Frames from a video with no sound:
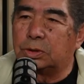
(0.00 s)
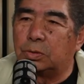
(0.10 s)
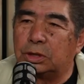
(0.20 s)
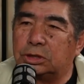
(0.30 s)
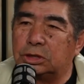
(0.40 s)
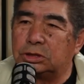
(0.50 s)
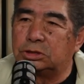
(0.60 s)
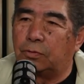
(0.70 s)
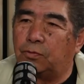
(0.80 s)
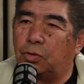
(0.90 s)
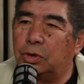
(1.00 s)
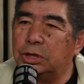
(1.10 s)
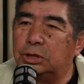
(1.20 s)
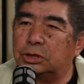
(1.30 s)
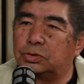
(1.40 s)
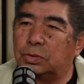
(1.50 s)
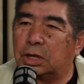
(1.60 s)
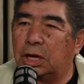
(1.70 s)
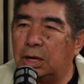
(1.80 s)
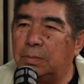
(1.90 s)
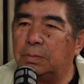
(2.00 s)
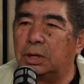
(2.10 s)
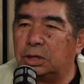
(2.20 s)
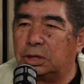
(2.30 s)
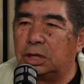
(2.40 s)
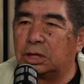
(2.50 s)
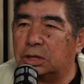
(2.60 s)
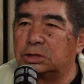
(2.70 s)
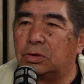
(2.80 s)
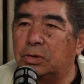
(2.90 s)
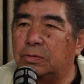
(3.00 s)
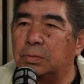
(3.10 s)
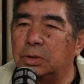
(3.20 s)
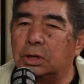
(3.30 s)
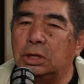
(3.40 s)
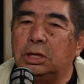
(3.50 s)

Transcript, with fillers: where it says, The foreigners will come and take things away from you.